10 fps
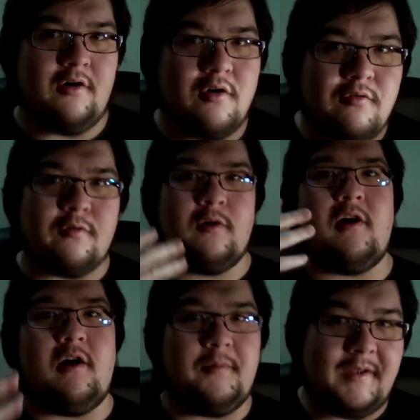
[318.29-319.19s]

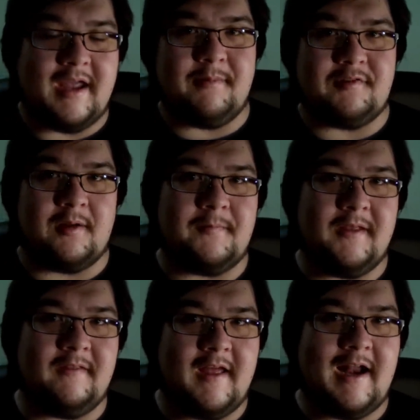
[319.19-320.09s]
overall became
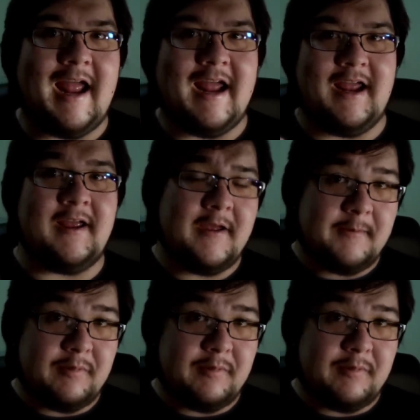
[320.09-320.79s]
something that A,